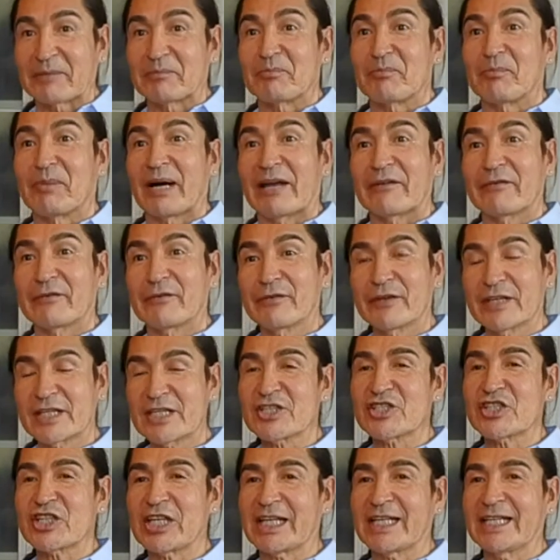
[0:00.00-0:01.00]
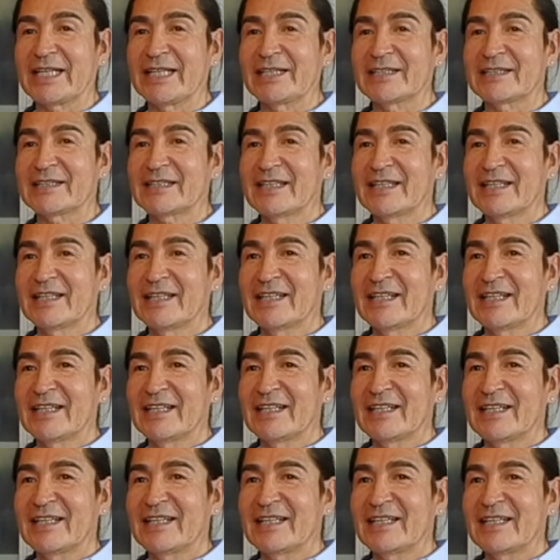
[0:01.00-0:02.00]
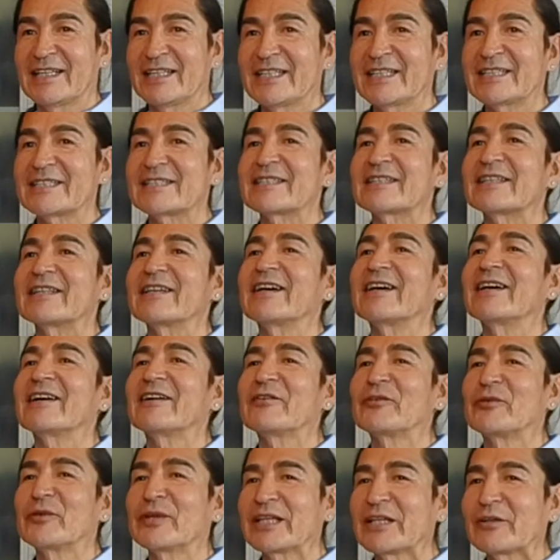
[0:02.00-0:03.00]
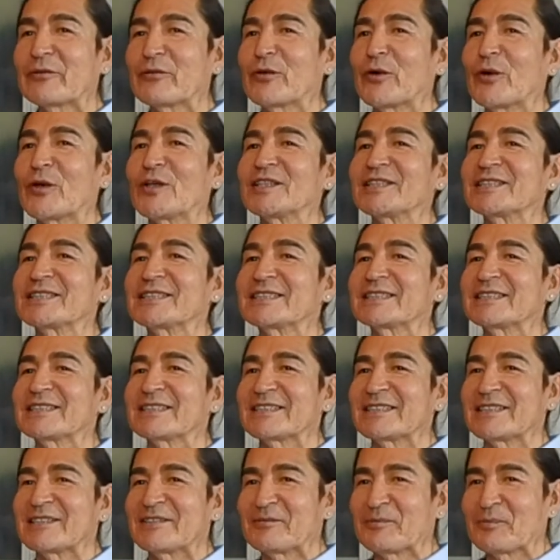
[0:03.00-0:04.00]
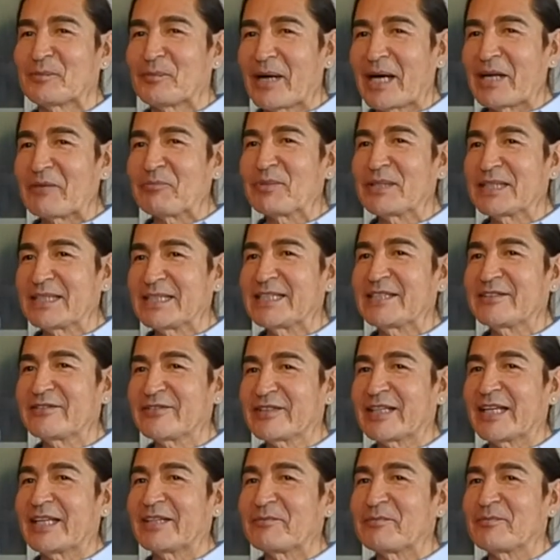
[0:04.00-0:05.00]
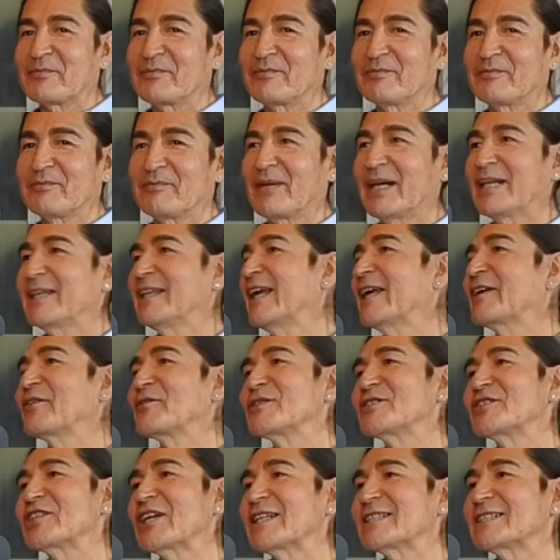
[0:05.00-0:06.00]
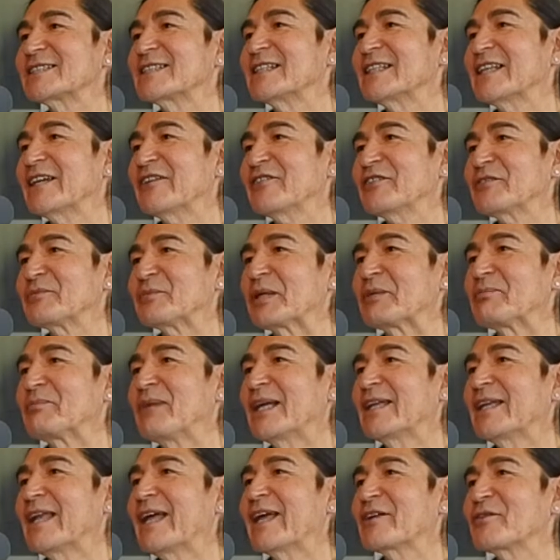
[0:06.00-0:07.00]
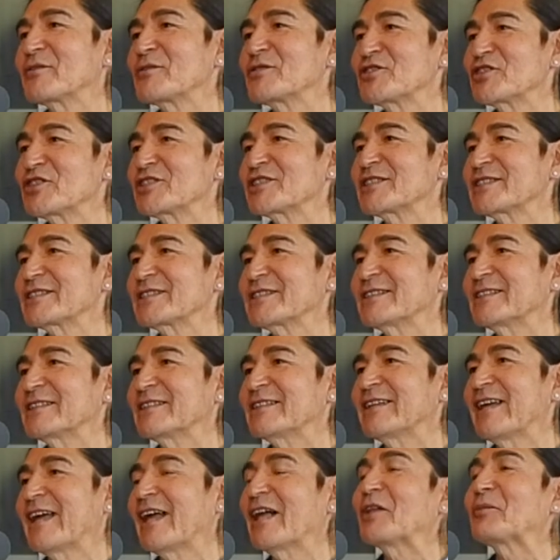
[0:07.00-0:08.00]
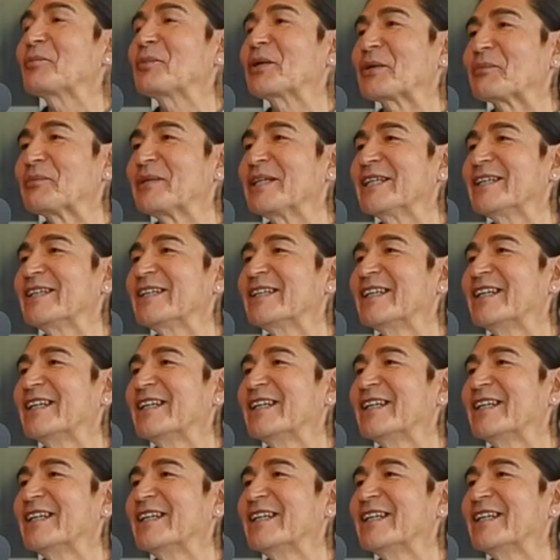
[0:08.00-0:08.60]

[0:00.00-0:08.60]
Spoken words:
by finishing it, it reinforced my belief that my language hasn't left me. My language is still helping me.